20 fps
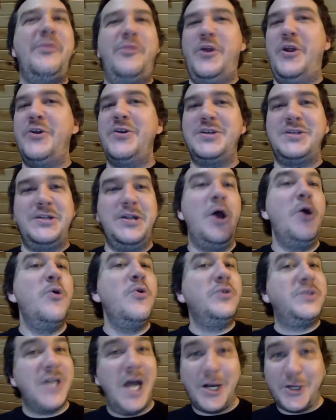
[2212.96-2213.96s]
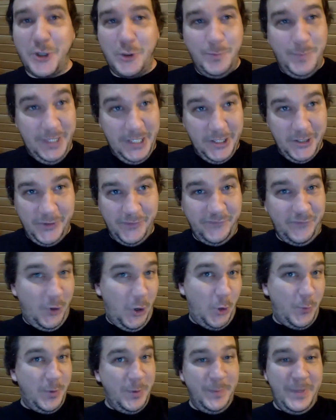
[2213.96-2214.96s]
is no Docker build for
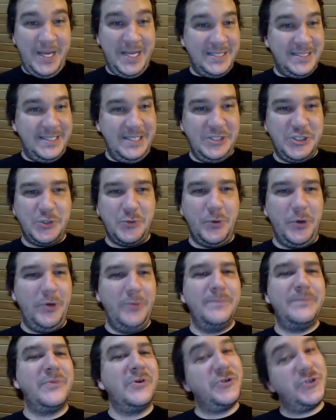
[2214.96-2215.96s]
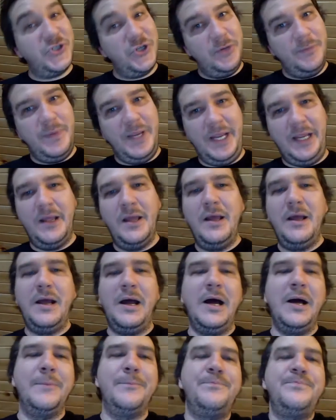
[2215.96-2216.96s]
OpenBSD chroot. There should be.
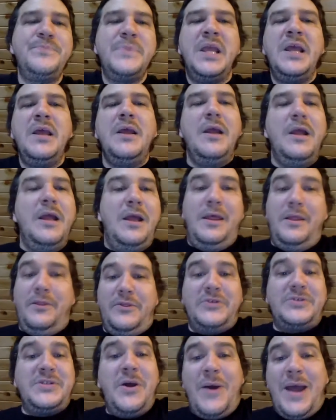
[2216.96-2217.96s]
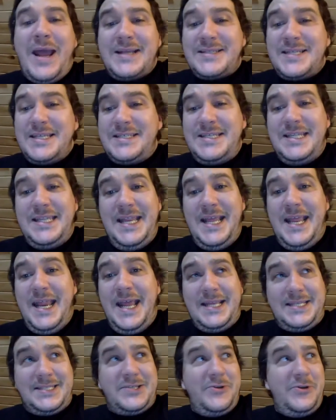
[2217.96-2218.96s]
There's no access to
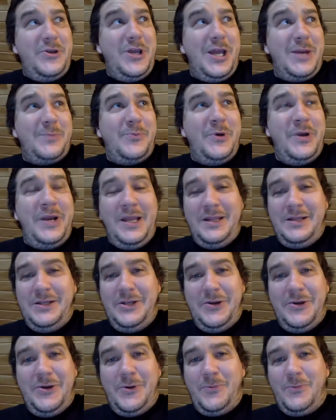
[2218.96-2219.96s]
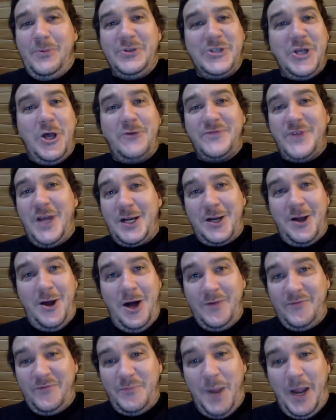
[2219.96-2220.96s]
DNS, so you got to put in your
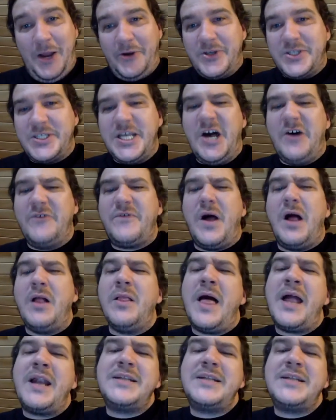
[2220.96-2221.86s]
resolve.conf by yourself. A lot of